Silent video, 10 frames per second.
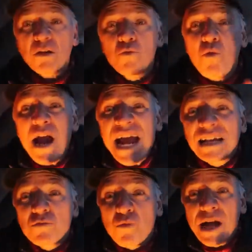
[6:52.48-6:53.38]

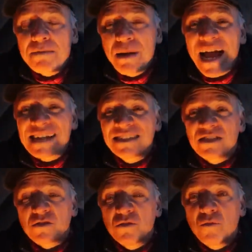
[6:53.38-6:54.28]
Ran right past
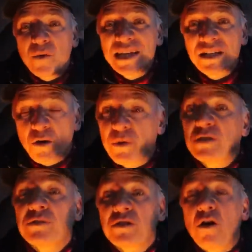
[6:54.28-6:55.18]
his window,
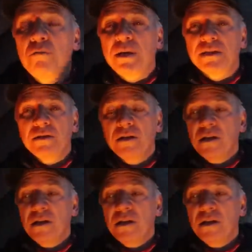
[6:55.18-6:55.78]
which was open.